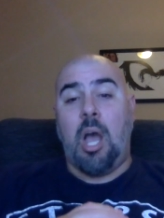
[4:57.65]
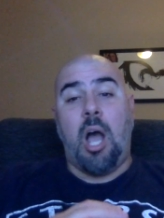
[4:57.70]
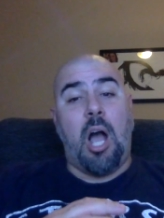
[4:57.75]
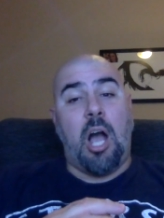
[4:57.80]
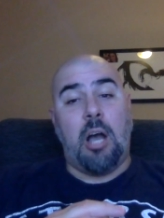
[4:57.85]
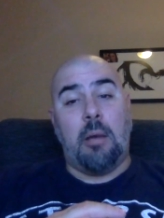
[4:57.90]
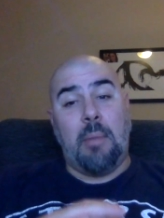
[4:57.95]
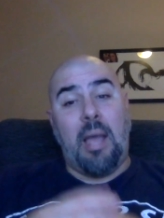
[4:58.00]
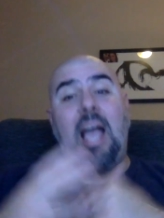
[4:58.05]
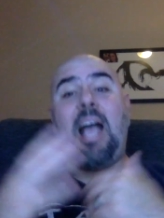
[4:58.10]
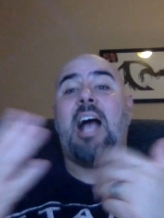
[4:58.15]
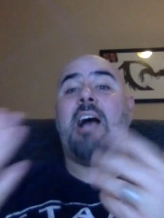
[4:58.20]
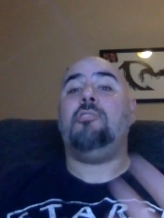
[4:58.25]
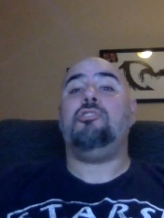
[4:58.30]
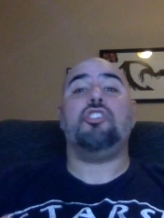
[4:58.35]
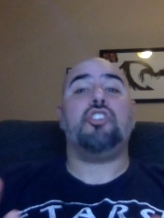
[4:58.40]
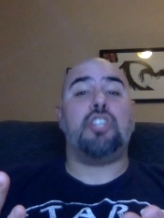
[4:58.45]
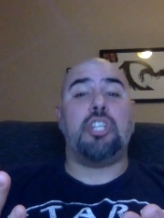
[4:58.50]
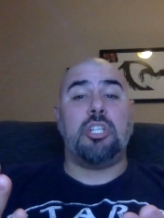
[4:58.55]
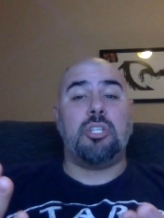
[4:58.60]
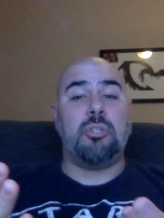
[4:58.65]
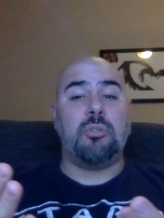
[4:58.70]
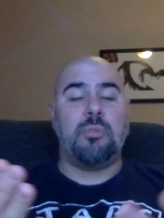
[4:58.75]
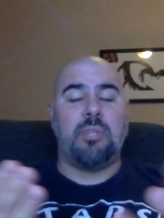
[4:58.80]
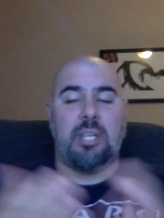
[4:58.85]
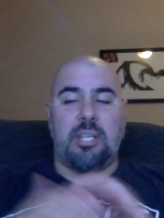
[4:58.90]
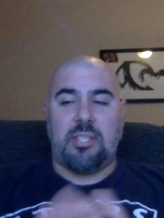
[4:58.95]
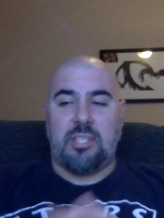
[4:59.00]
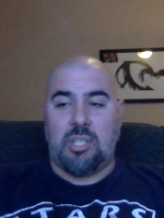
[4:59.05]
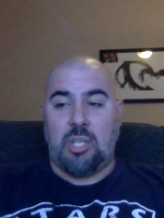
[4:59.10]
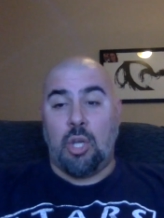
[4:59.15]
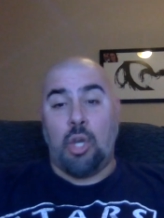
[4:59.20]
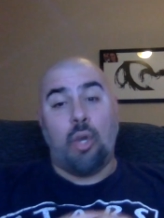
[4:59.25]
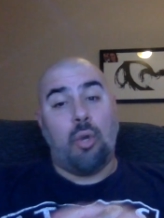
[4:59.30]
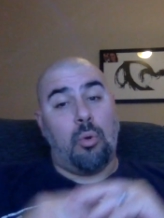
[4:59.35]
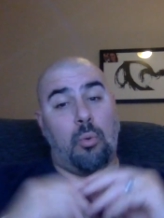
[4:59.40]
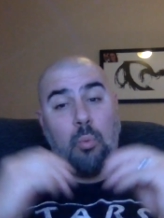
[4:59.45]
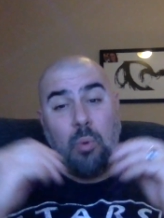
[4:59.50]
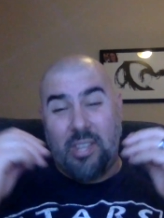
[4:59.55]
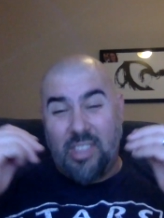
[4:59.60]
Um, how does she do this?
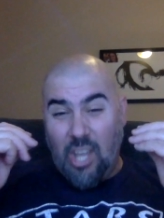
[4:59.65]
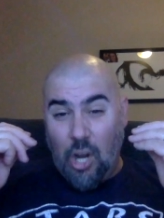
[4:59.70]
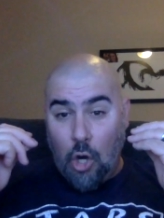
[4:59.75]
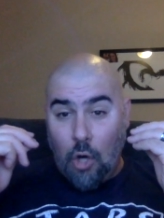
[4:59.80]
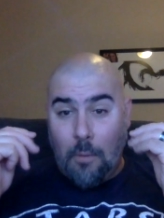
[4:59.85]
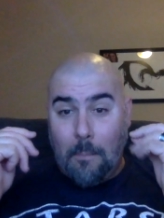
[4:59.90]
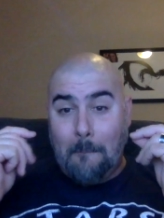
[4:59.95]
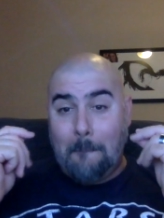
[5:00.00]
with her